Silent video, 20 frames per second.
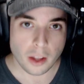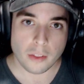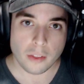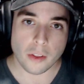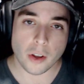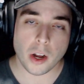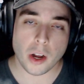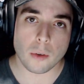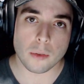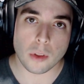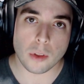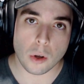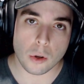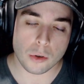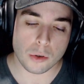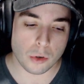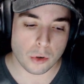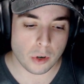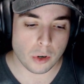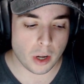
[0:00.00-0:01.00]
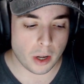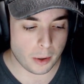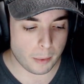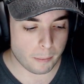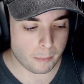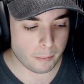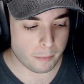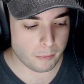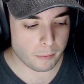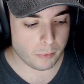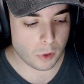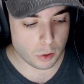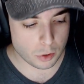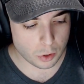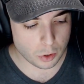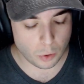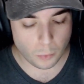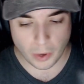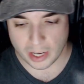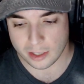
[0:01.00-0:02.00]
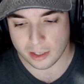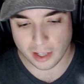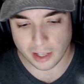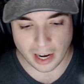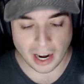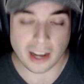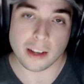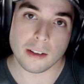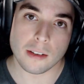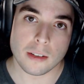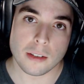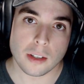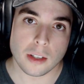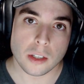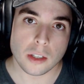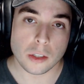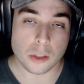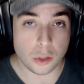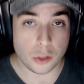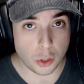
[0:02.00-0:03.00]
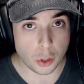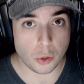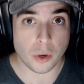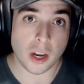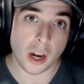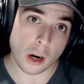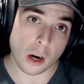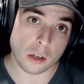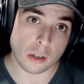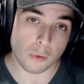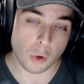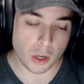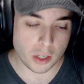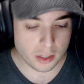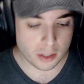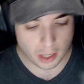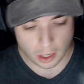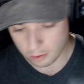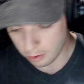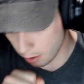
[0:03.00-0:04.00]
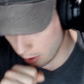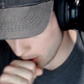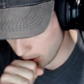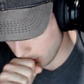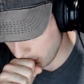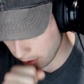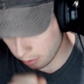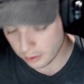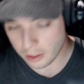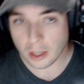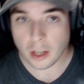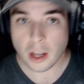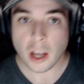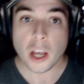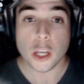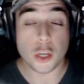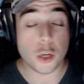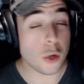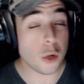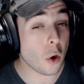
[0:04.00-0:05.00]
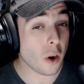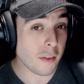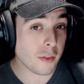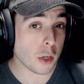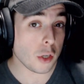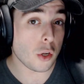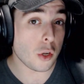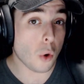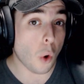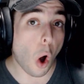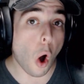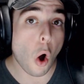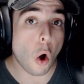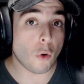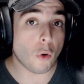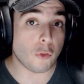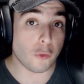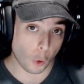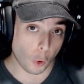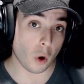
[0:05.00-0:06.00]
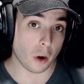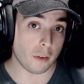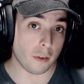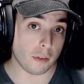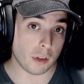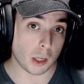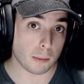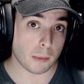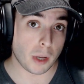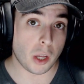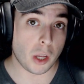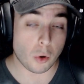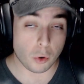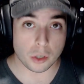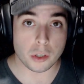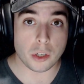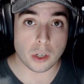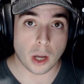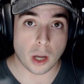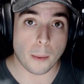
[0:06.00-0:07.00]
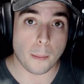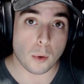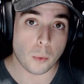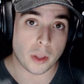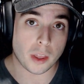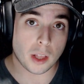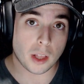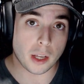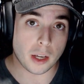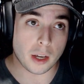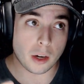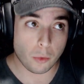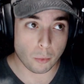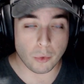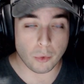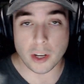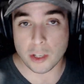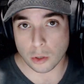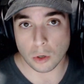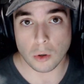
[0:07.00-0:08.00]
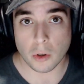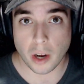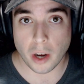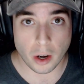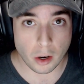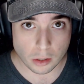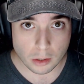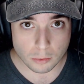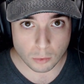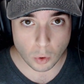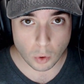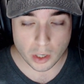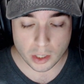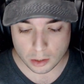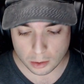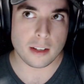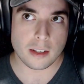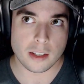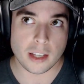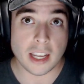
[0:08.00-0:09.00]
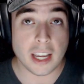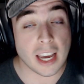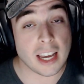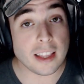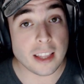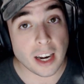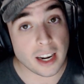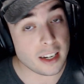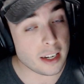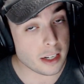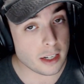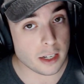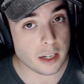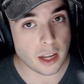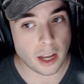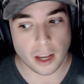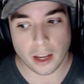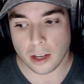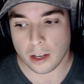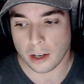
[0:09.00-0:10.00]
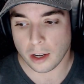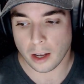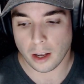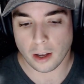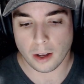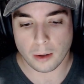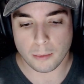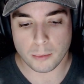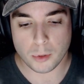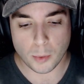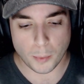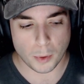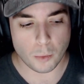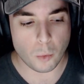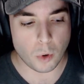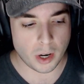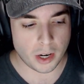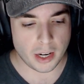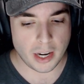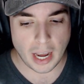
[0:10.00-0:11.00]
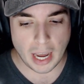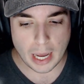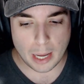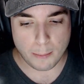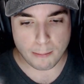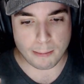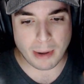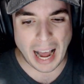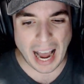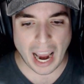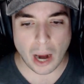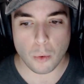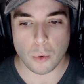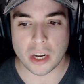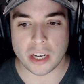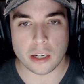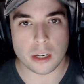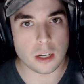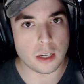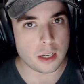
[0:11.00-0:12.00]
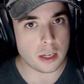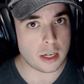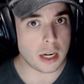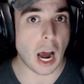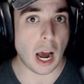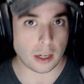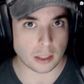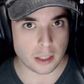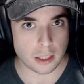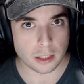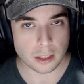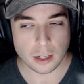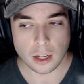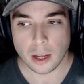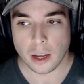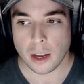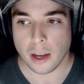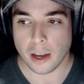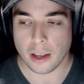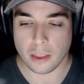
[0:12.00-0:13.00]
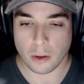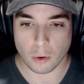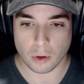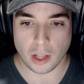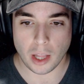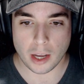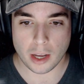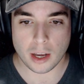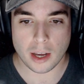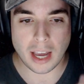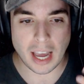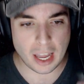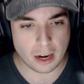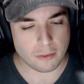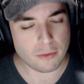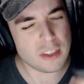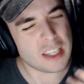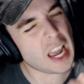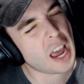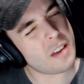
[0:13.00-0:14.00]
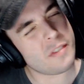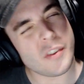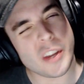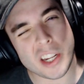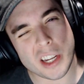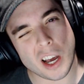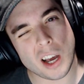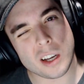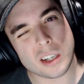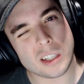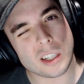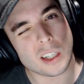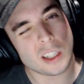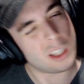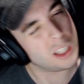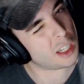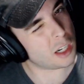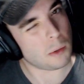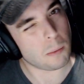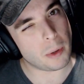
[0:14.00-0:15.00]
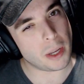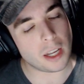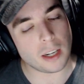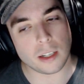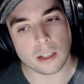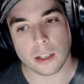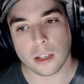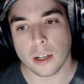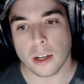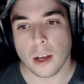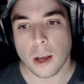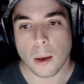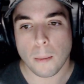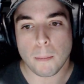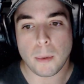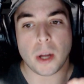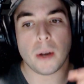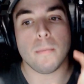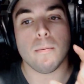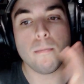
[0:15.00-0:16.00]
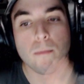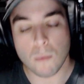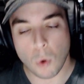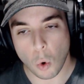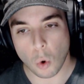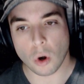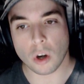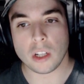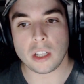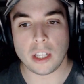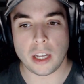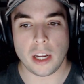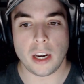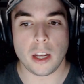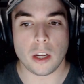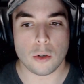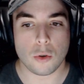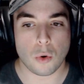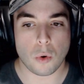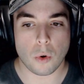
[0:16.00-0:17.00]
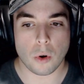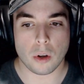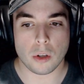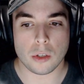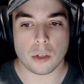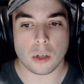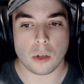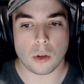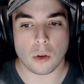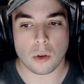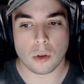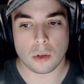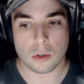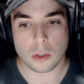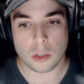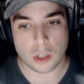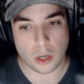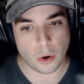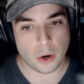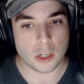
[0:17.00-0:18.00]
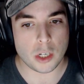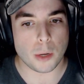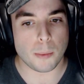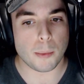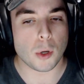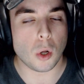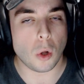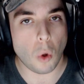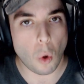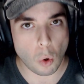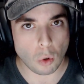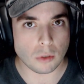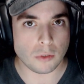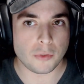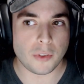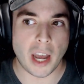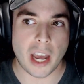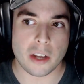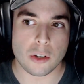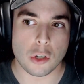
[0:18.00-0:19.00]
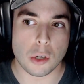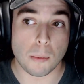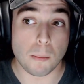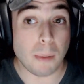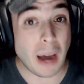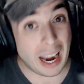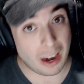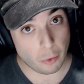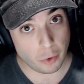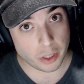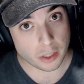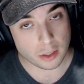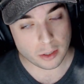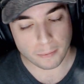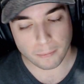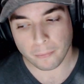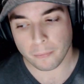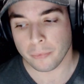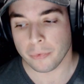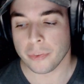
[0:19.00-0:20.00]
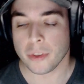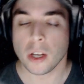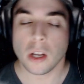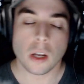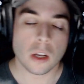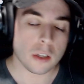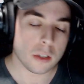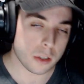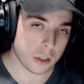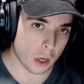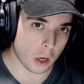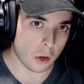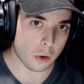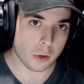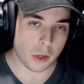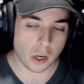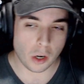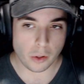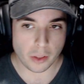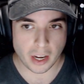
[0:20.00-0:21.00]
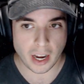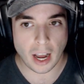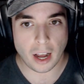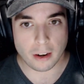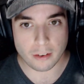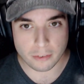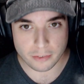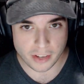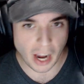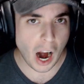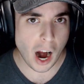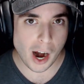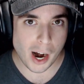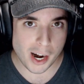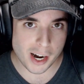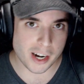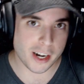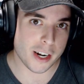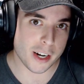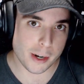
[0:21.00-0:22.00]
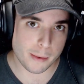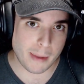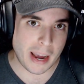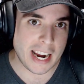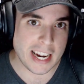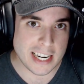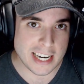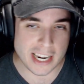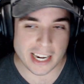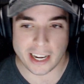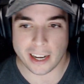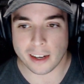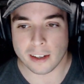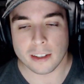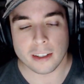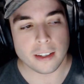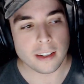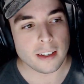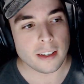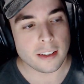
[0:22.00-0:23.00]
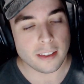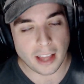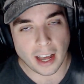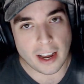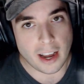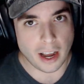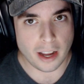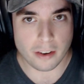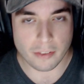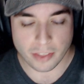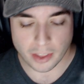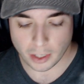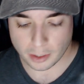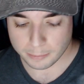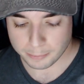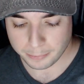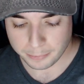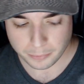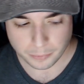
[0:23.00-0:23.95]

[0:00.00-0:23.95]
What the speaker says: there you go. Those are the ways that I do a character voice. Now, you don't have to do all 4 of them in order to come up with like an original character voice. The gig that I did today, someone wanted a pirate duck, and they were like kind of Daffy Duck a little bit, but more leaning towards stereotypical old-fashioned pirate. So, that kind of, yar, matey, that kind of thing.